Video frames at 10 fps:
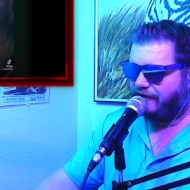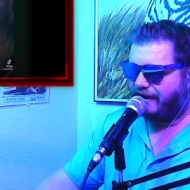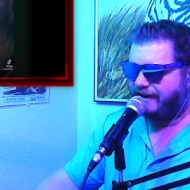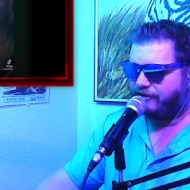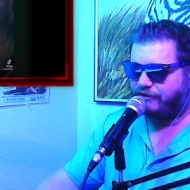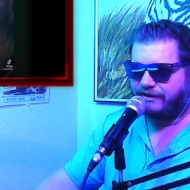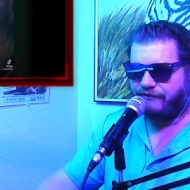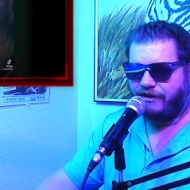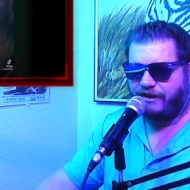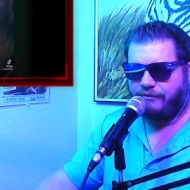I didn't crank
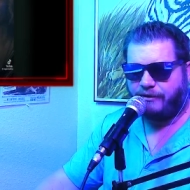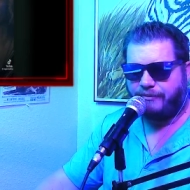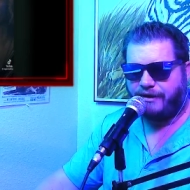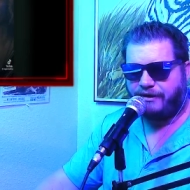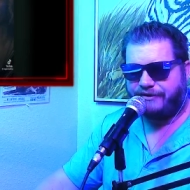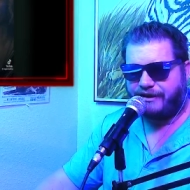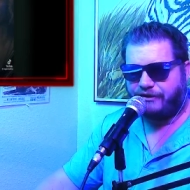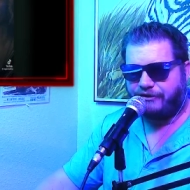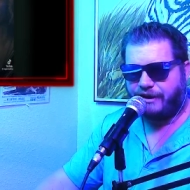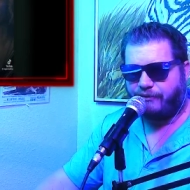the volume up. I don't think
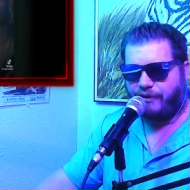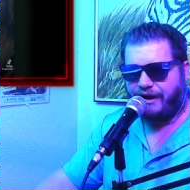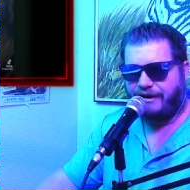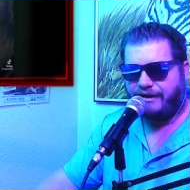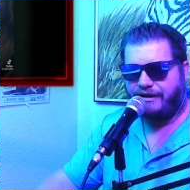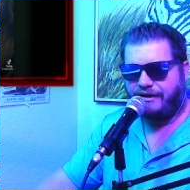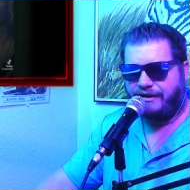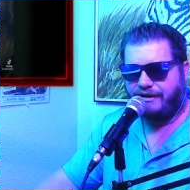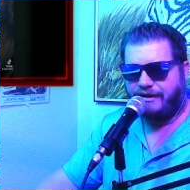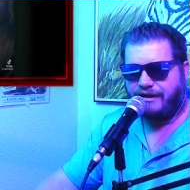I heard that right.
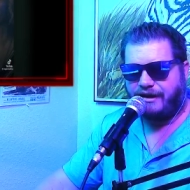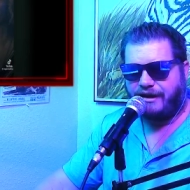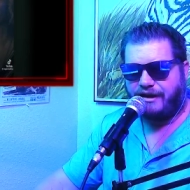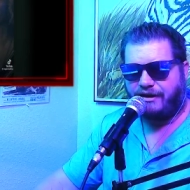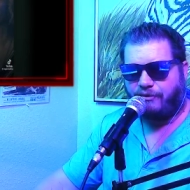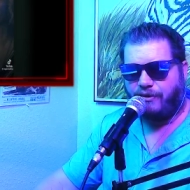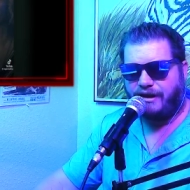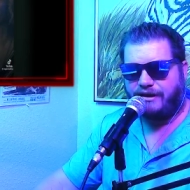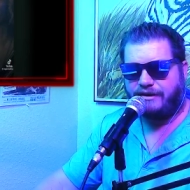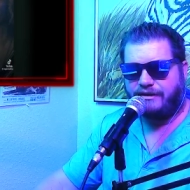
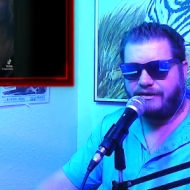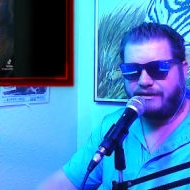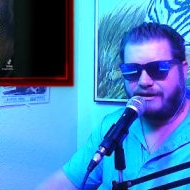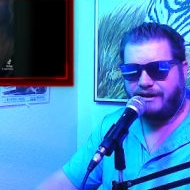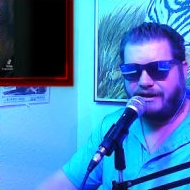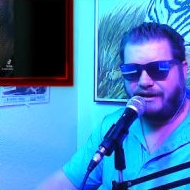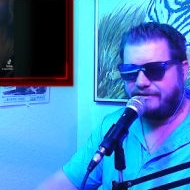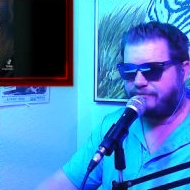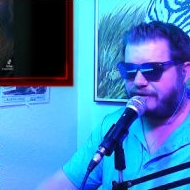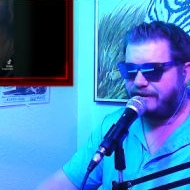What?
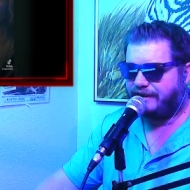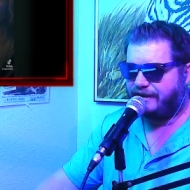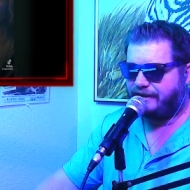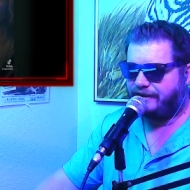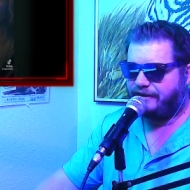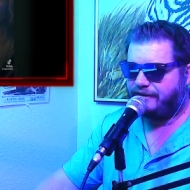Let's play that again.